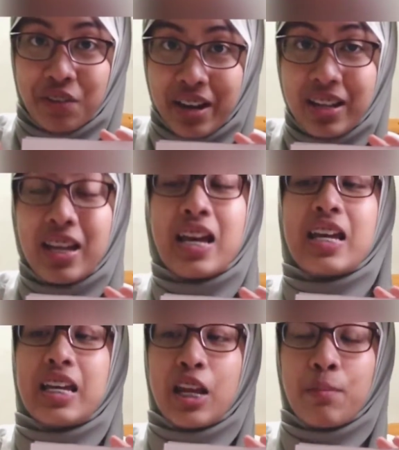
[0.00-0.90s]
right?
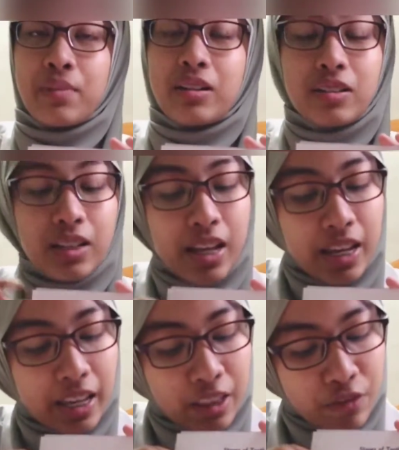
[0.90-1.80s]
Enamel.
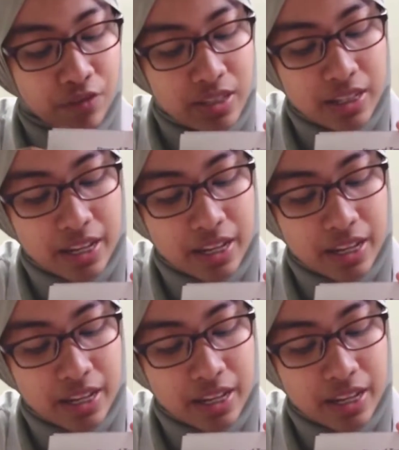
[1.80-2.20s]
Okay, the first